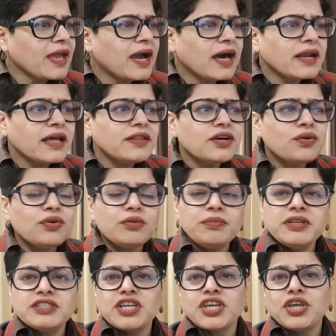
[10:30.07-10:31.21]
Another could be
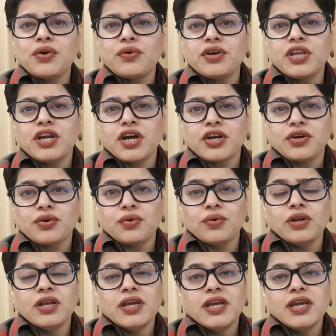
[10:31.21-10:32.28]
security control.